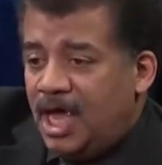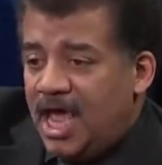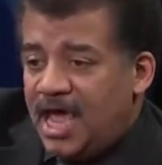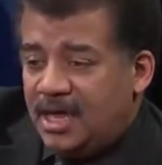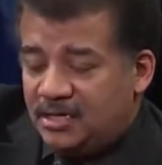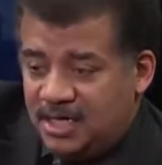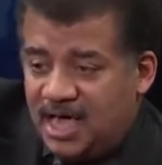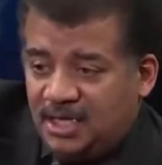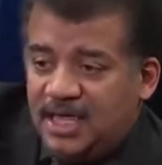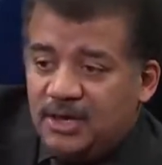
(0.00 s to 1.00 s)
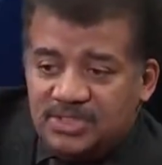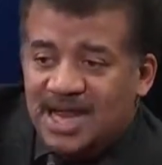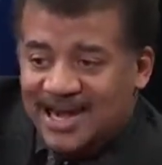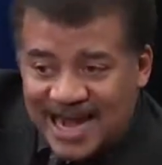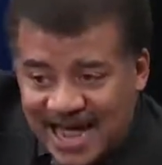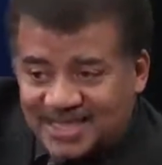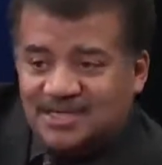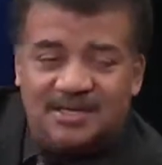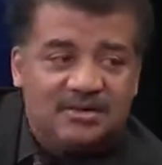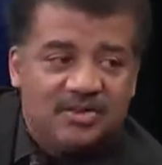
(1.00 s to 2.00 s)
And Galileo, it's not an
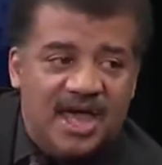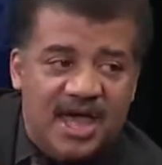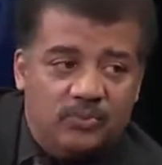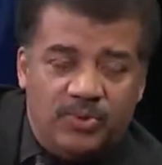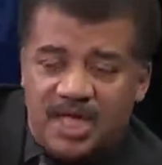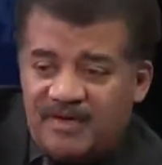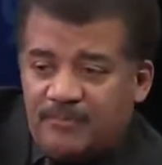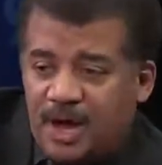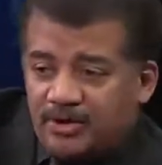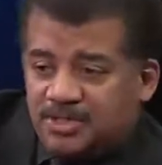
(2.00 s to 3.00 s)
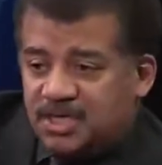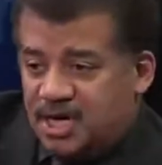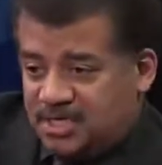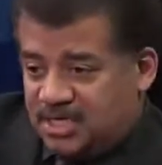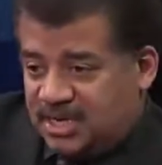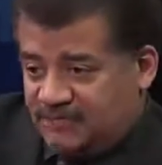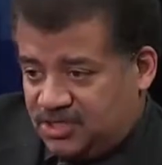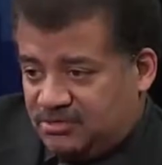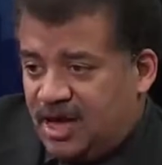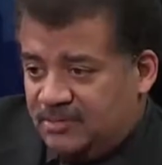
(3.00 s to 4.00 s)
accident that we have modern science as I've
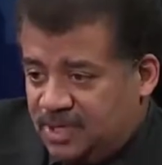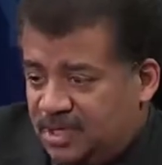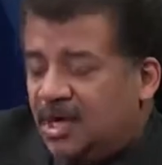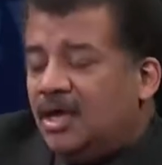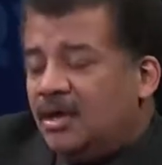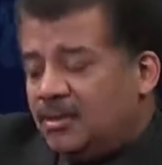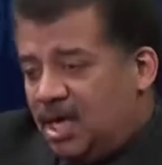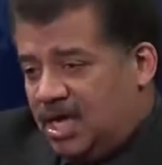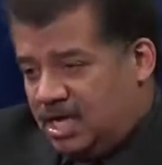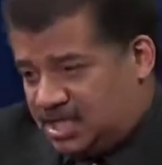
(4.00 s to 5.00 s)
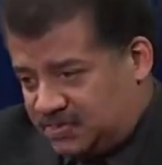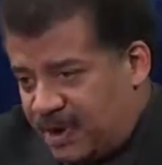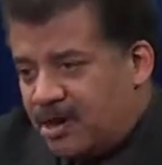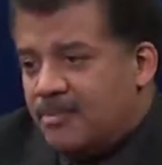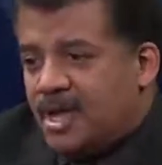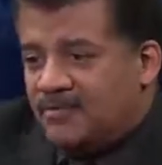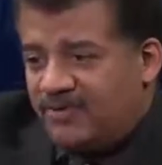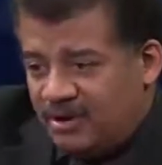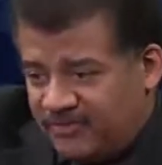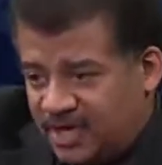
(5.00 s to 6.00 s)
described it, experiment,
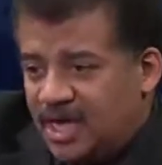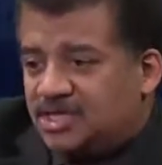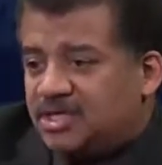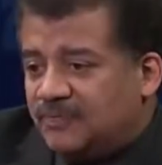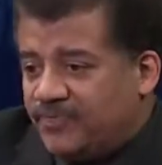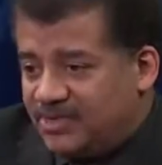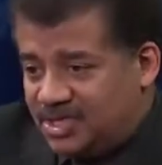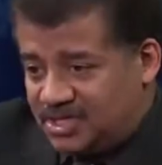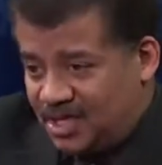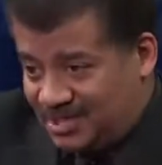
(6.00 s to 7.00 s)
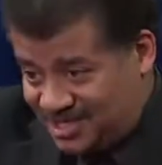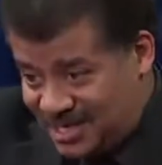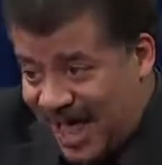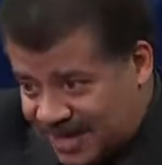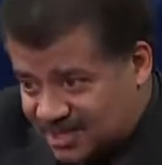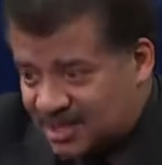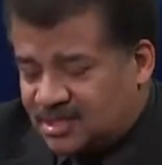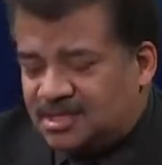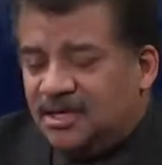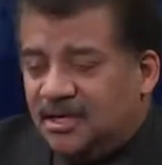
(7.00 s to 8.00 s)
verification, these
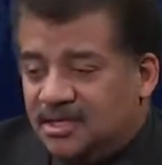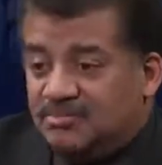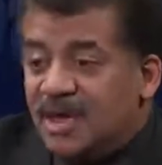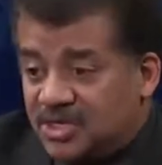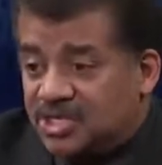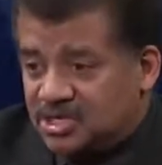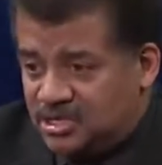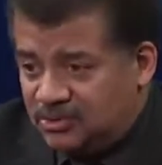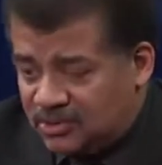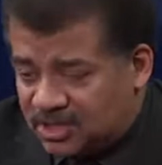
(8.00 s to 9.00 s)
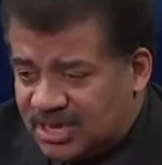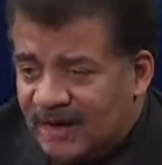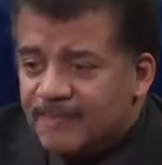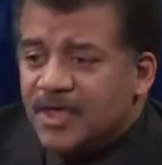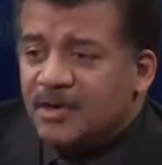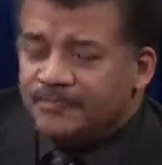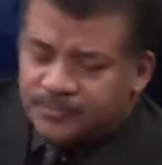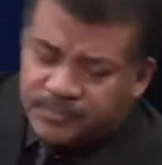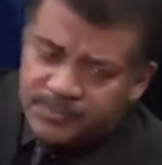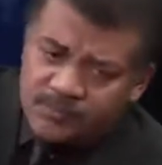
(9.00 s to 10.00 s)
tactics, these methods and tools,
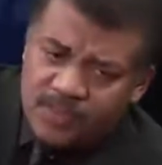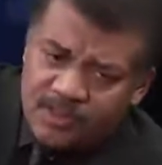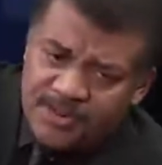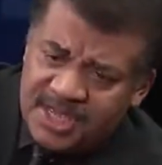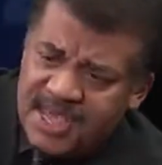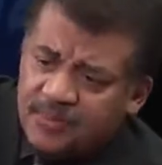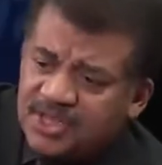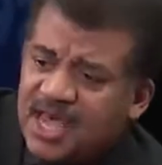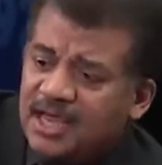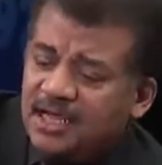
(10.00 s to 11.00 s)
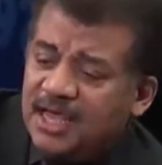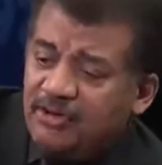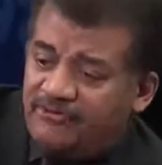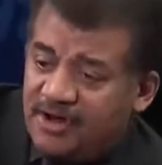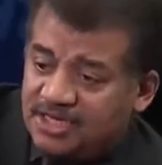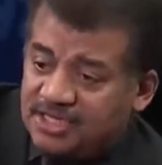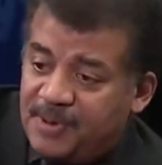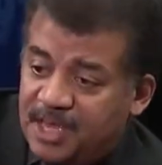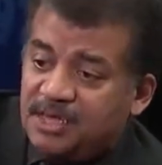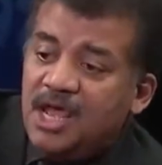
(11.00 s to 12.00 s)
began with Galileo and Francis
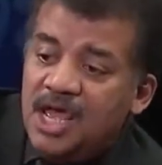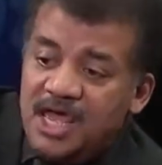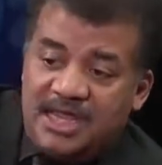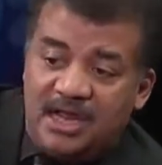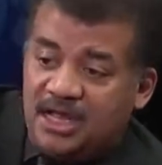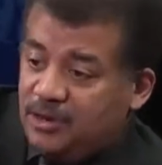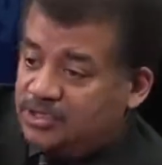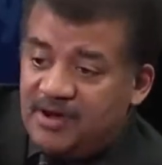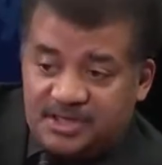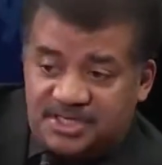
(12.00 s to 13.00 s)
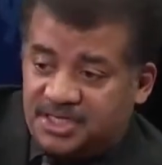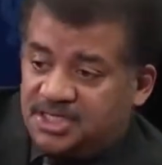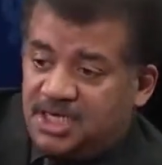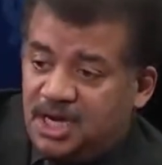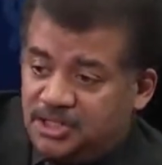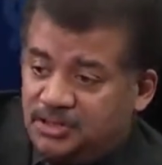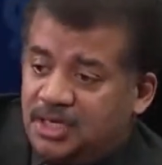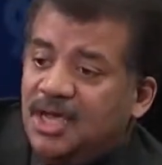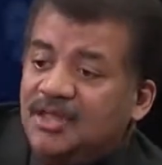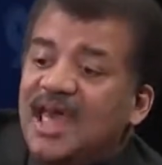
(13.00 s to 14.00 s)
Bacon, and Galileo was around
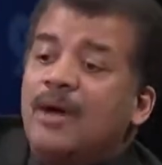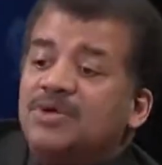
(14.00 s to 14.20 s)
1600. That